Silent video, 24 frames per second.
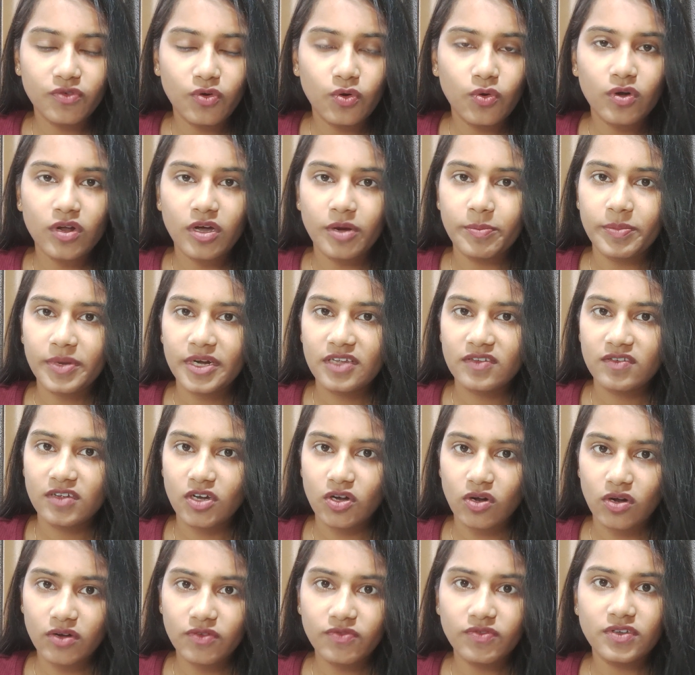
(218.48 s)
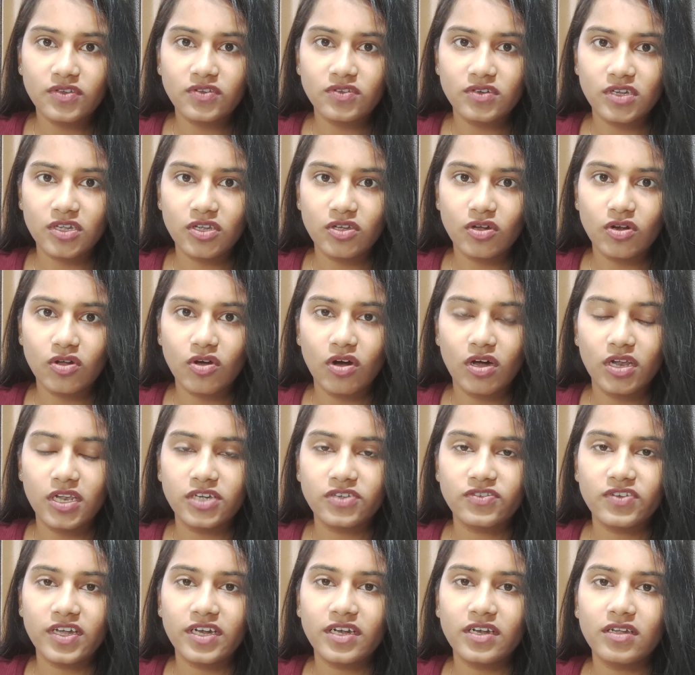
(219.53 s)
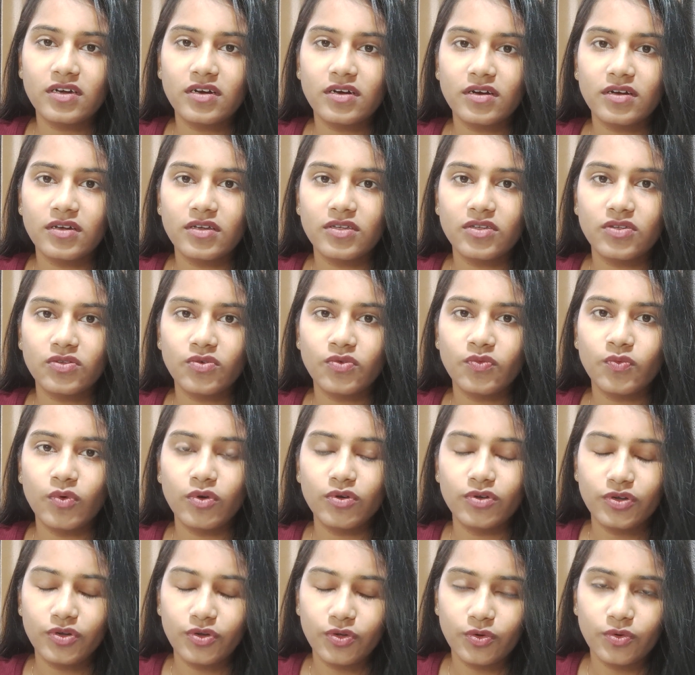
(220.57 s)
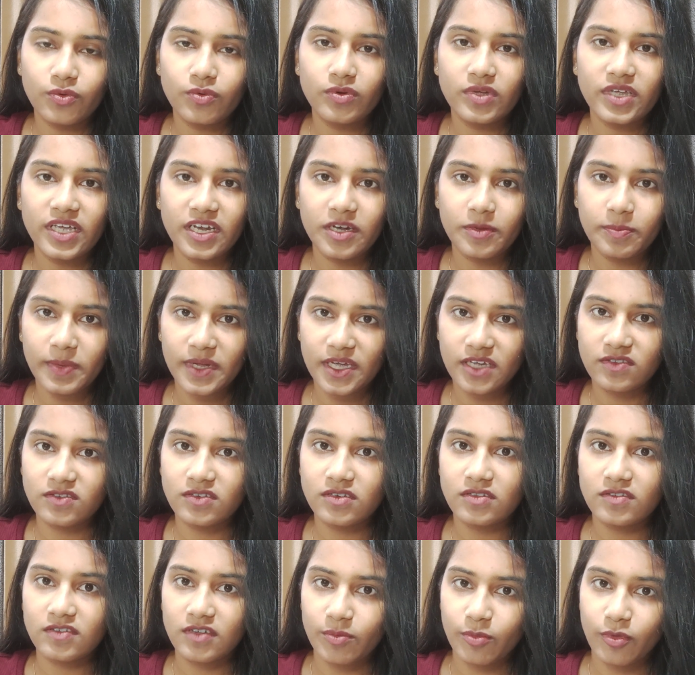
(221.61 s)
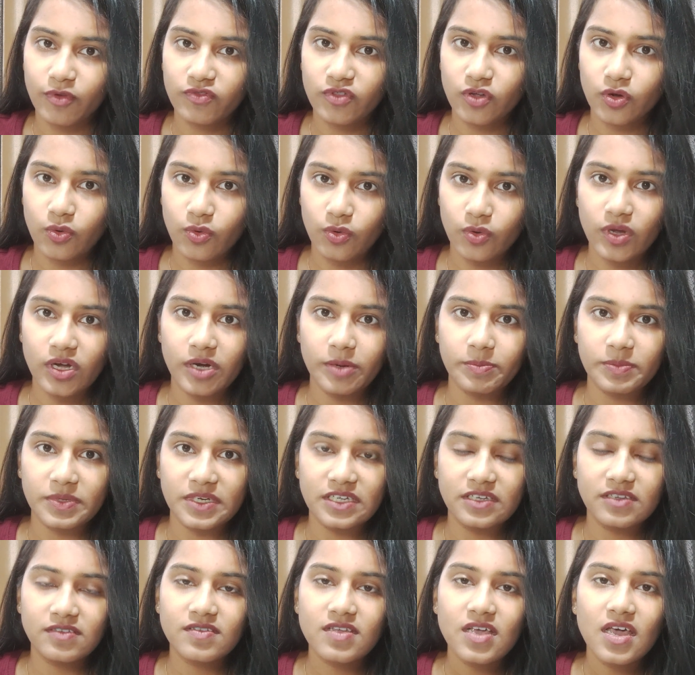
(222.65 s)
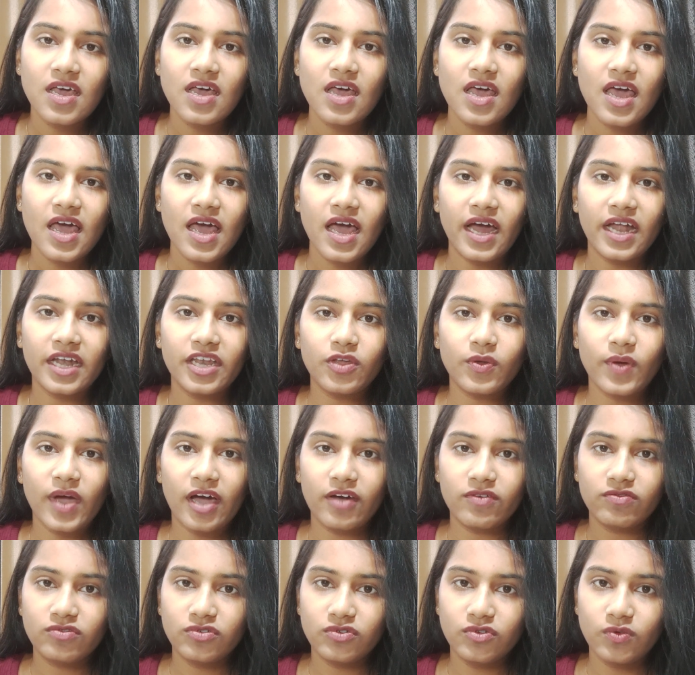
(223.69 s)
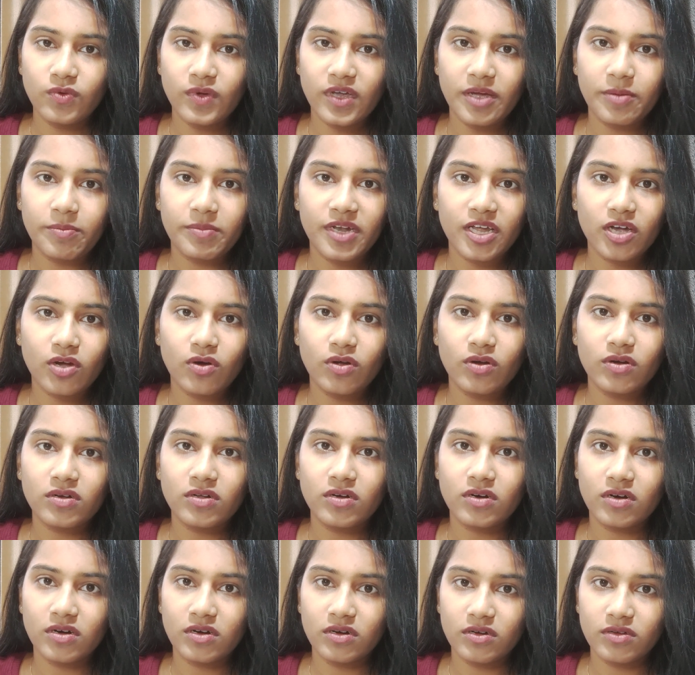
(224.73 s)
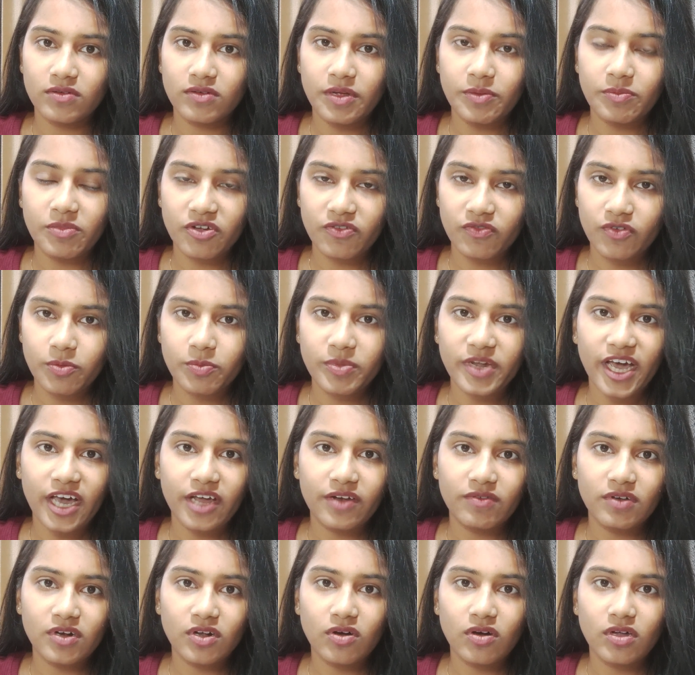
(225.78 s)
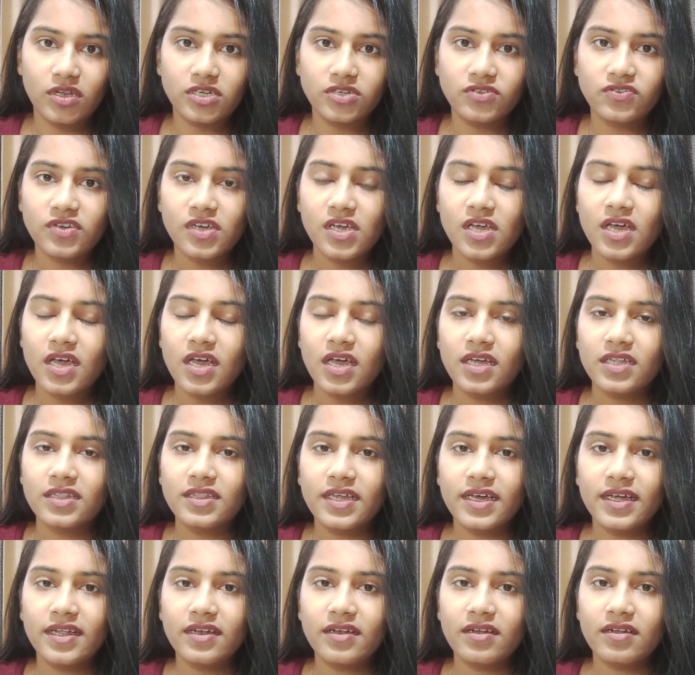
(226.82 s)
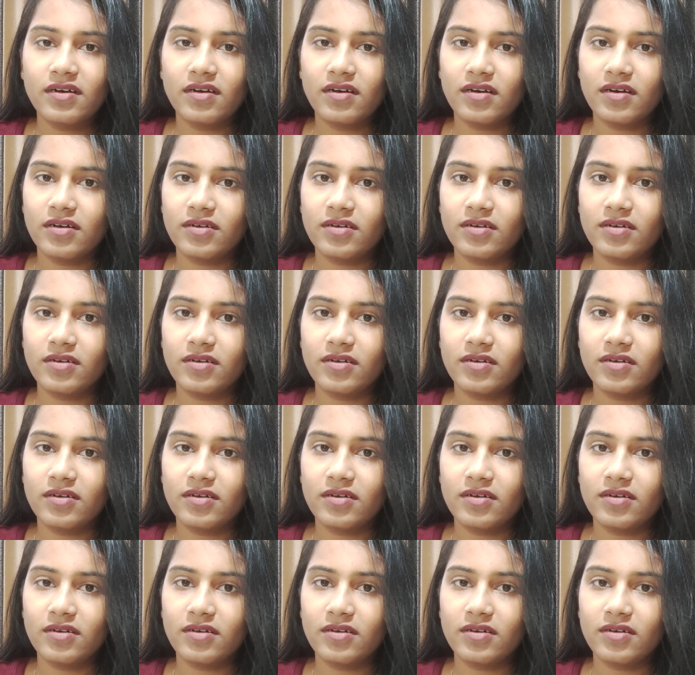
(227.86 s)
core companies are not visiting your college and you want to get placed in some of the core companies and you have to do MTech or MTech from Tier 1 college, then